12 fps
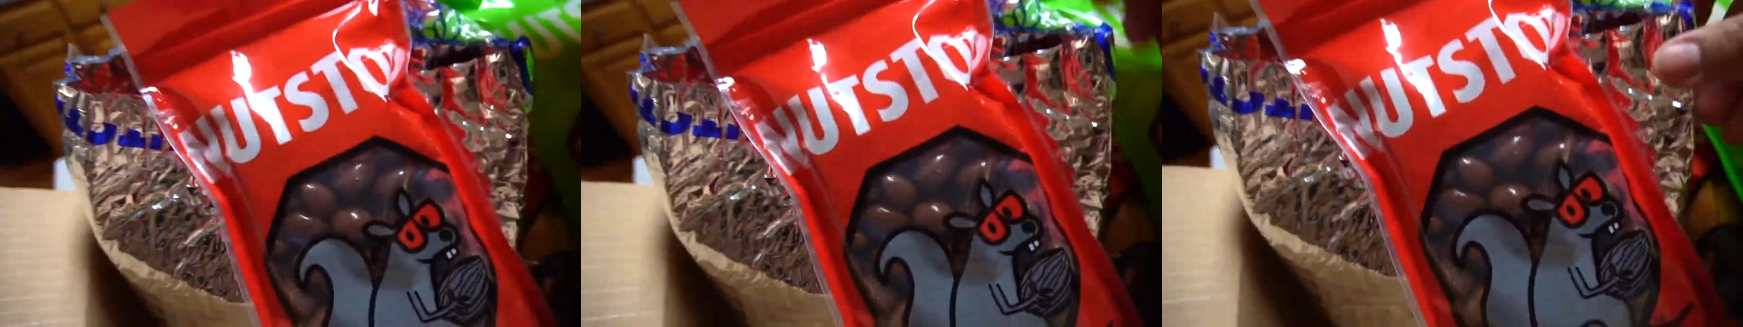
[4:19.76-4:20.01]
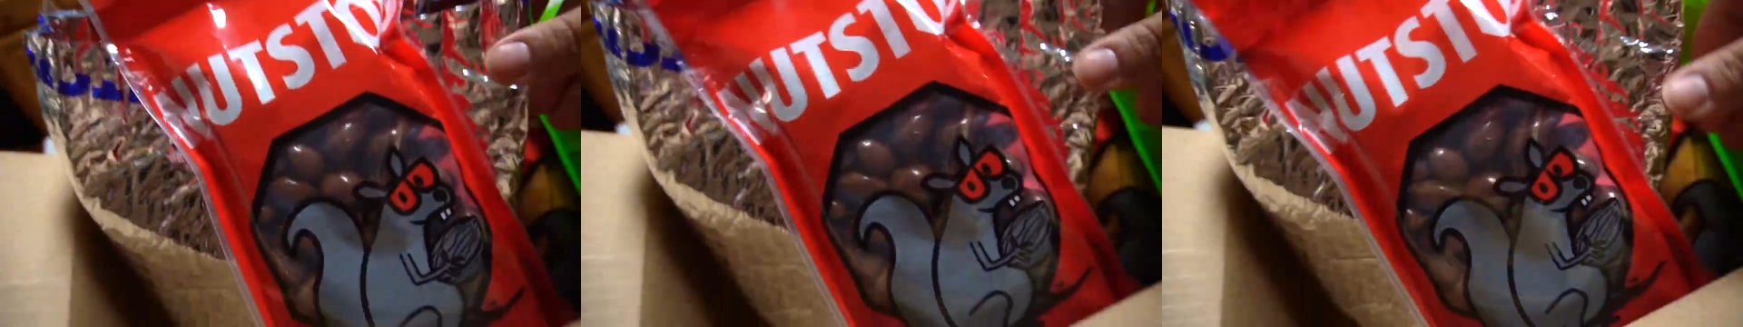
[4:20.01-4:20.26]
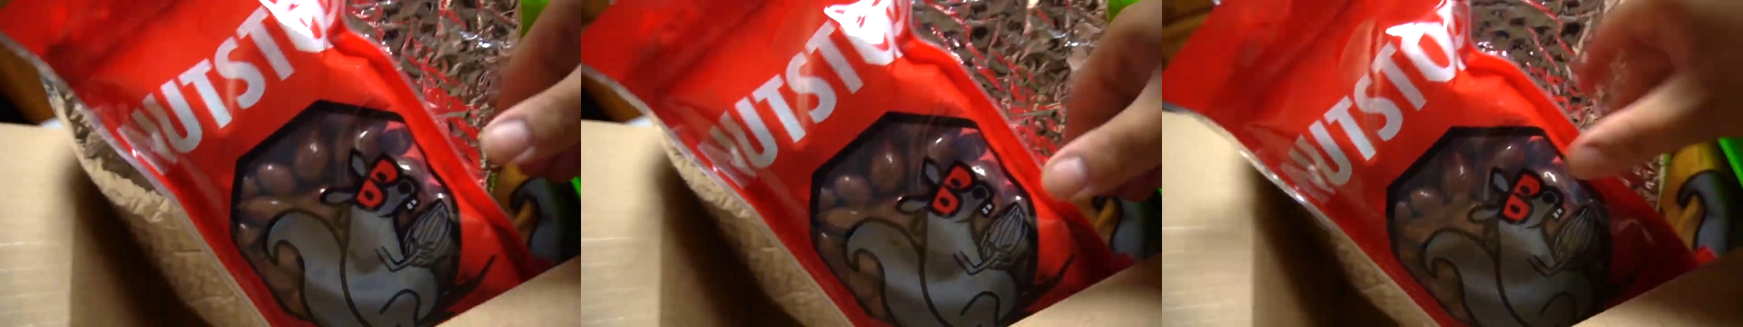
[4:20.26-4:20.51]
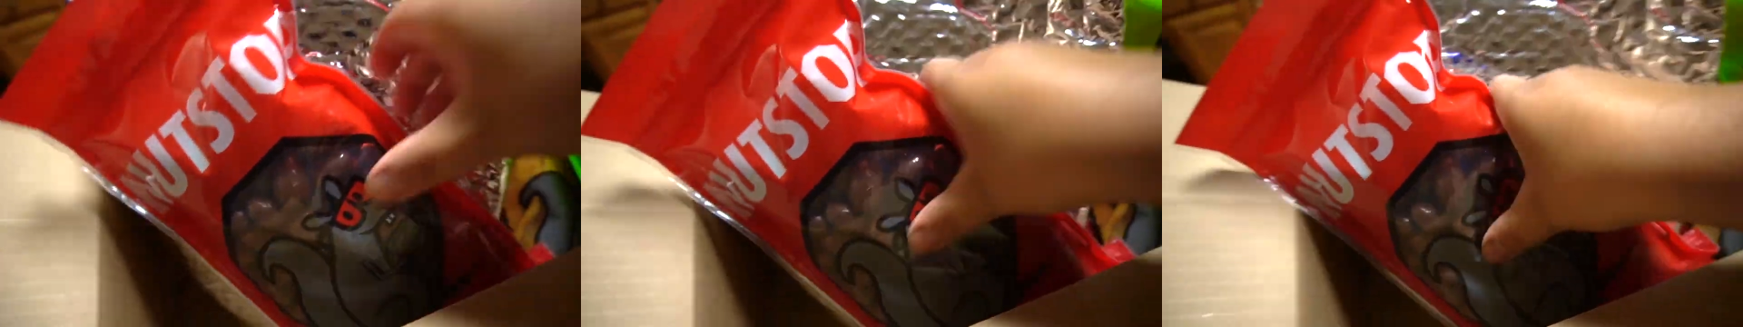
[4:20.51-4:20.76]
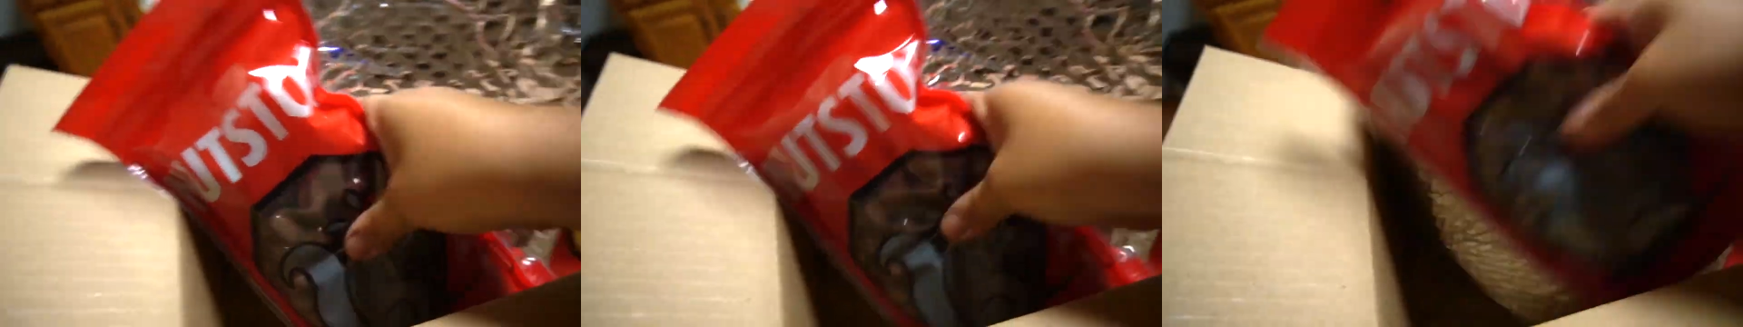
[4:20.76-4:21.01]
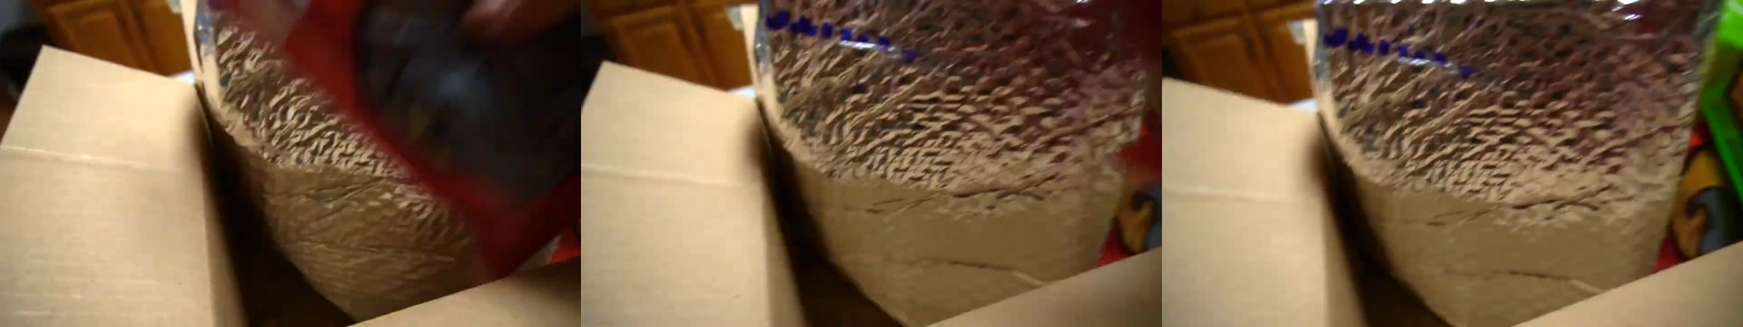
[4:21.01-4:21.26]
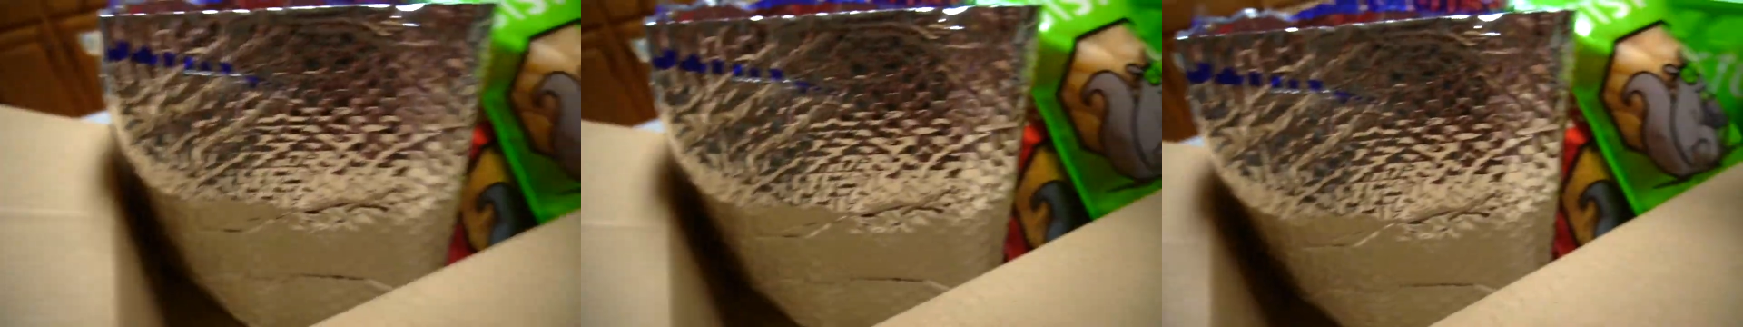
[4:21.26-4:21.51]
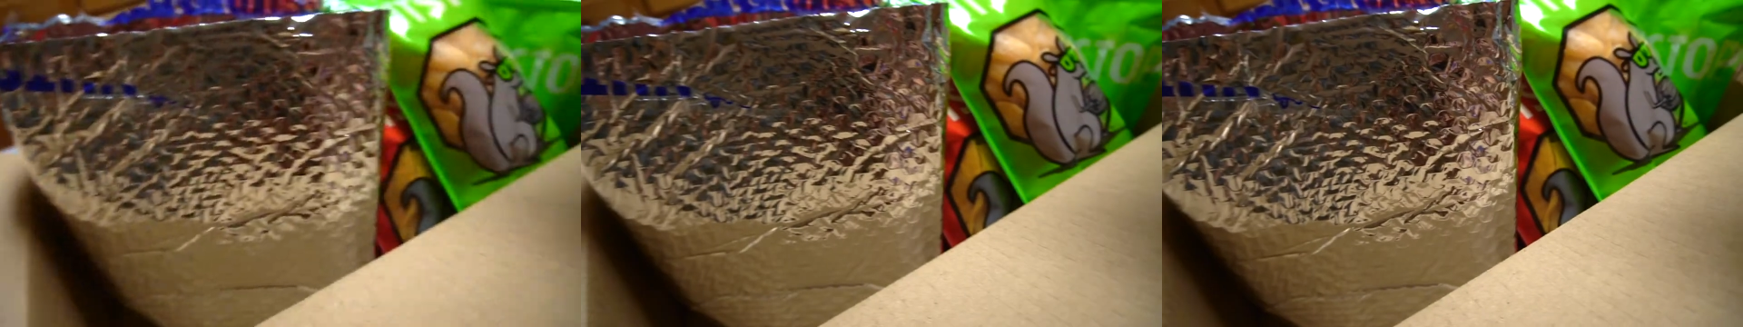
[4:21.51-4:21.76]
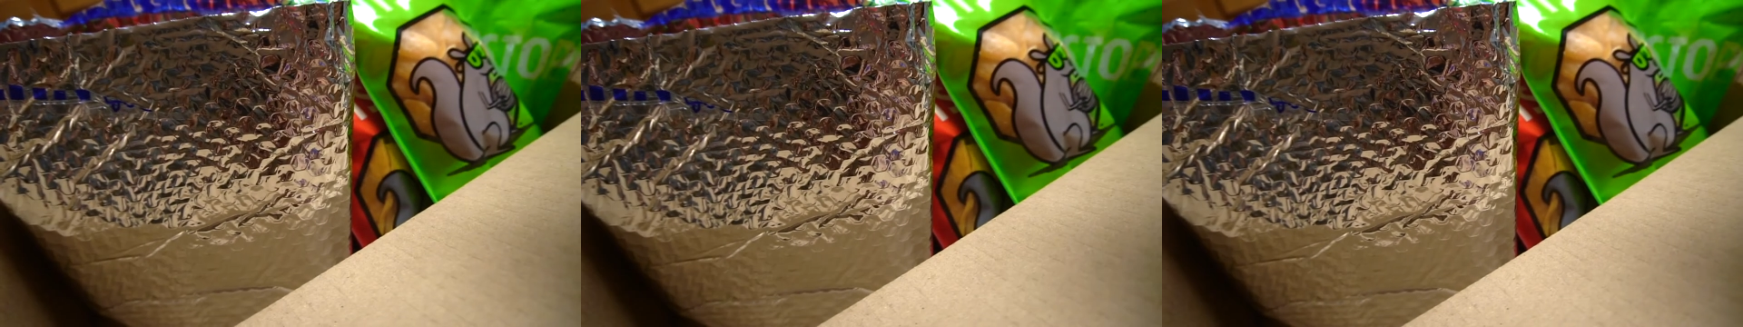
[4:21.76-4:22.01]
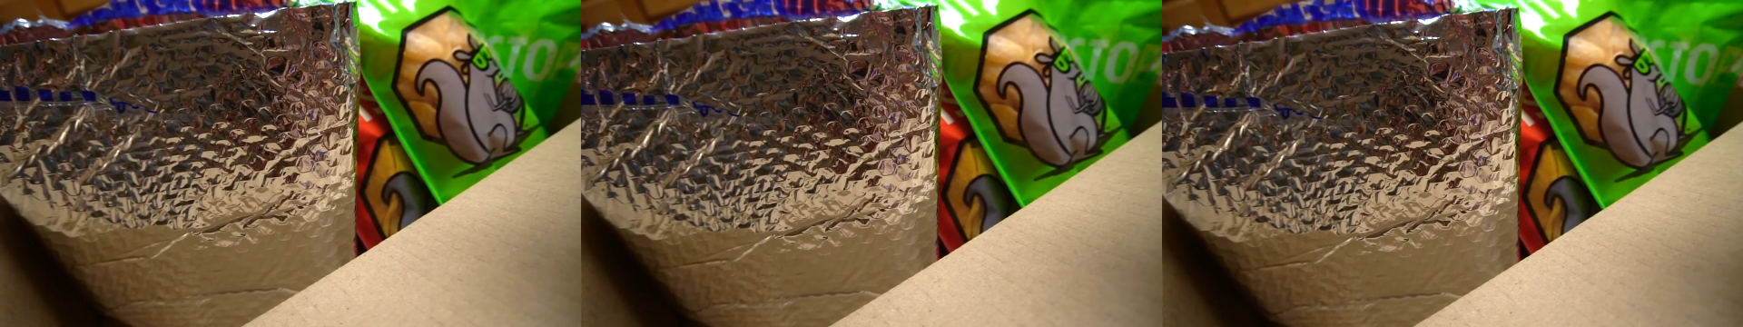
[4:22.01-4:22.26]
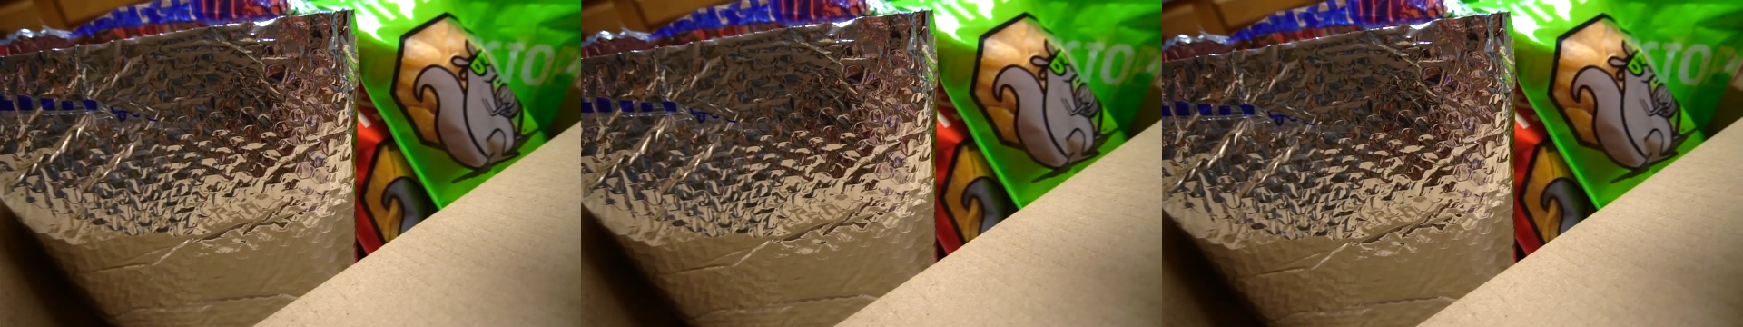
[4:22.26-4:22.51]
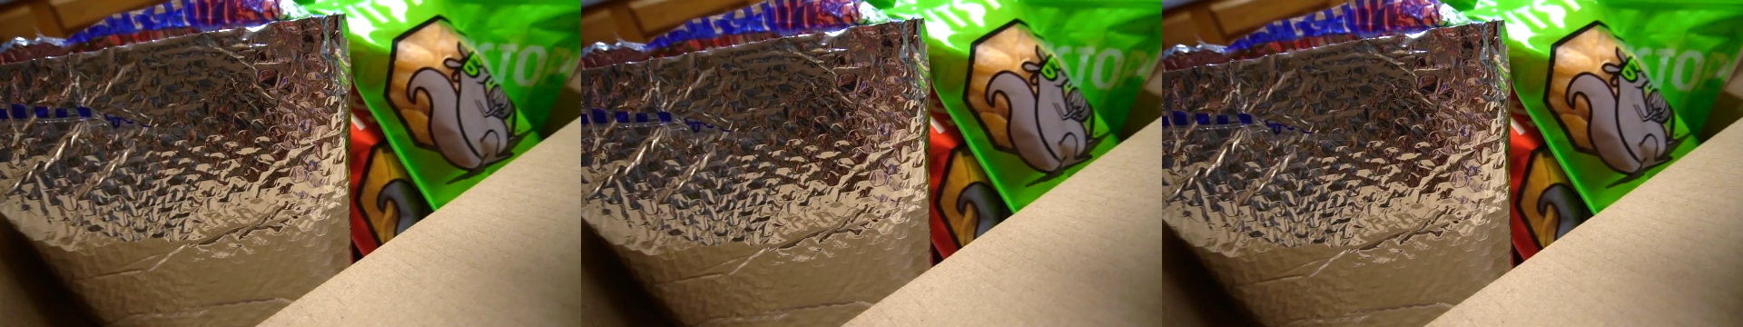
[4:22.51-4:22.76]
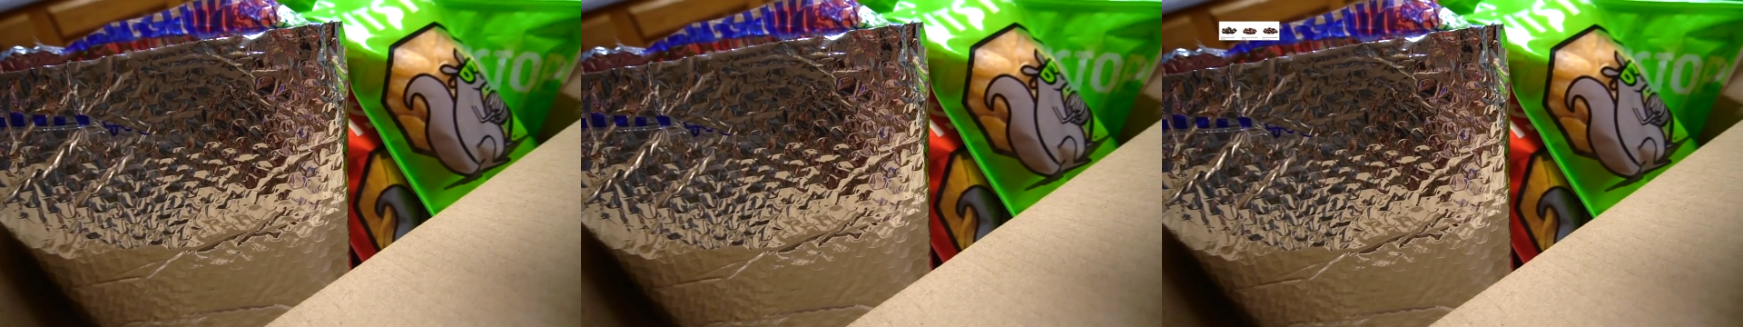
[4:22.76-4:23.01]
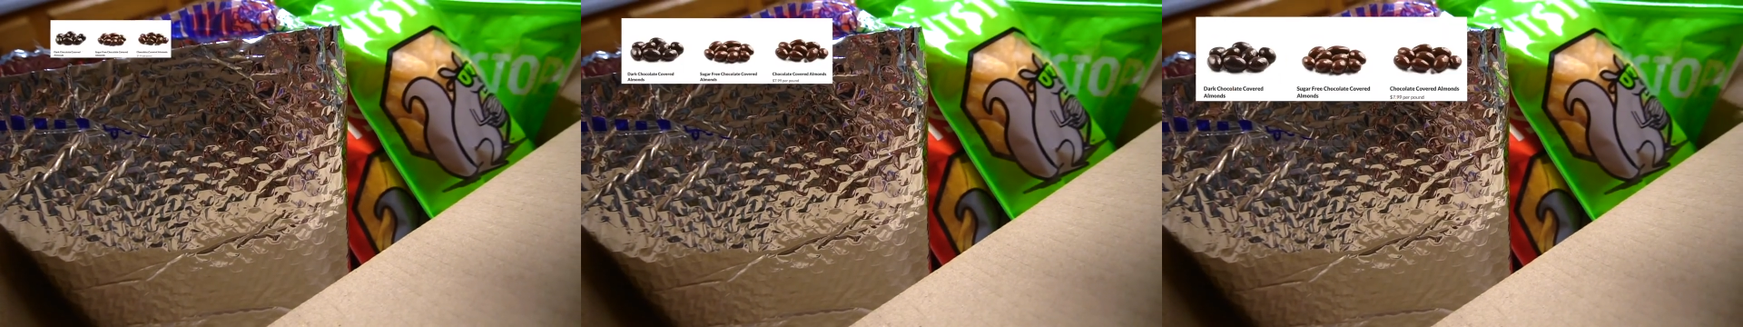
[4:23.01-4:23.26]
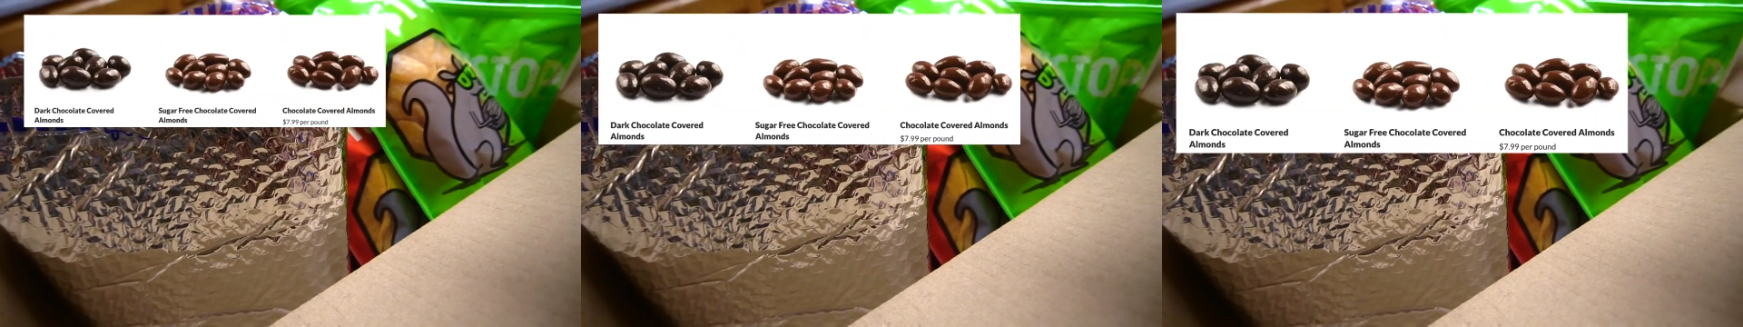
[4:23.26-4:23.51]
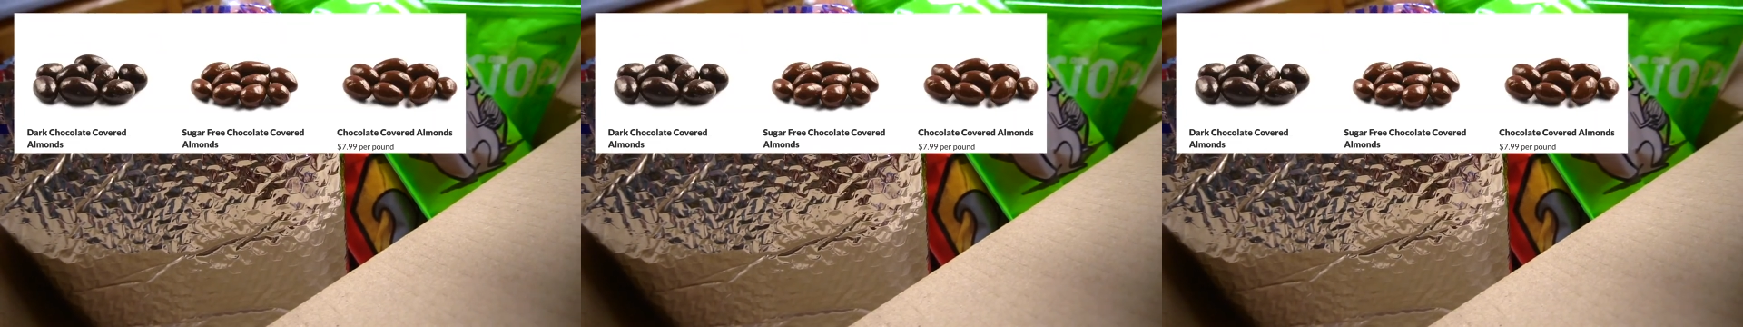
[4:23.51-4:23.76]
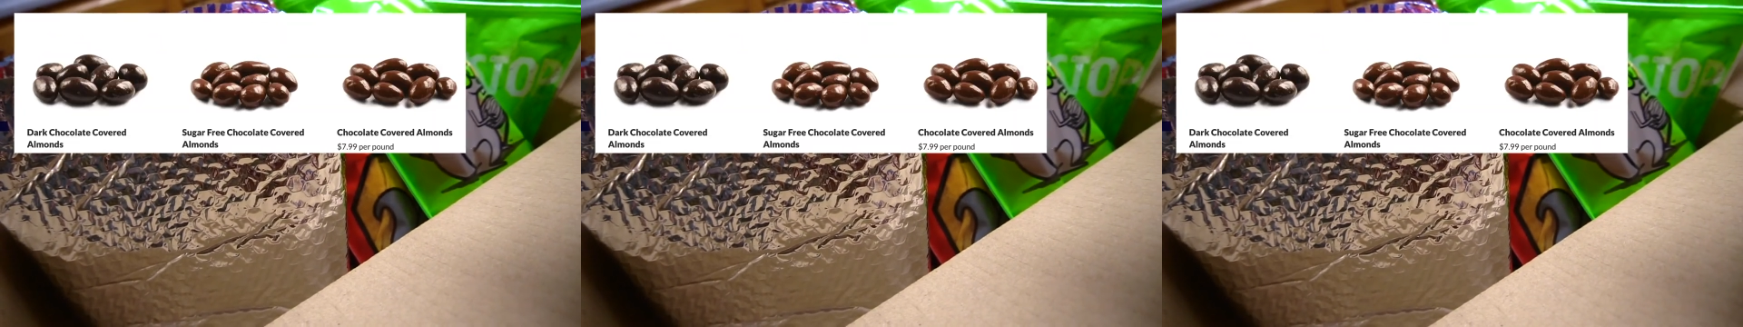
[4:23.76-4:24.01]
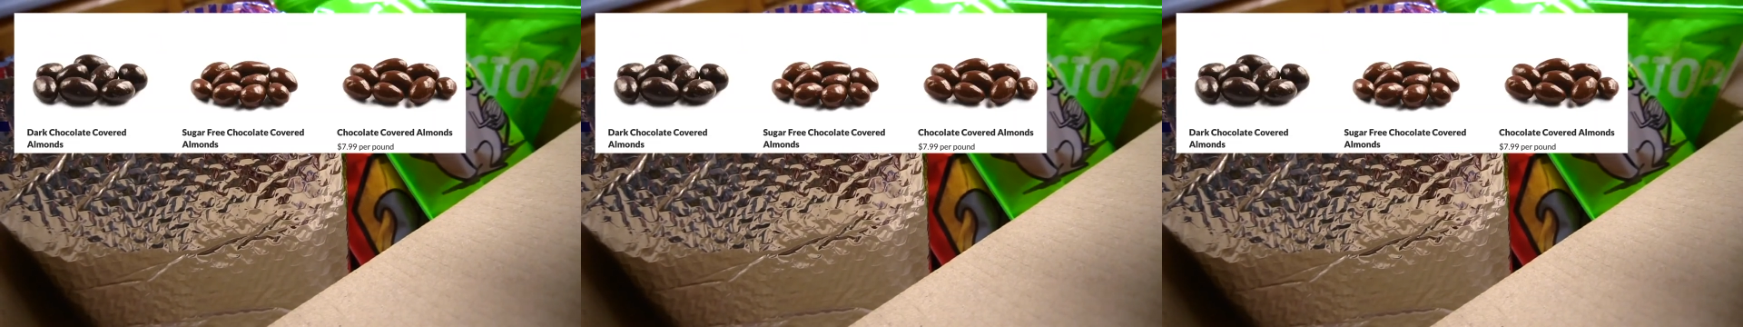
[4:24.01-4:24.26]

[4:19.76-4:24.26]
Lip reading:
Nobody's mouth can be seen.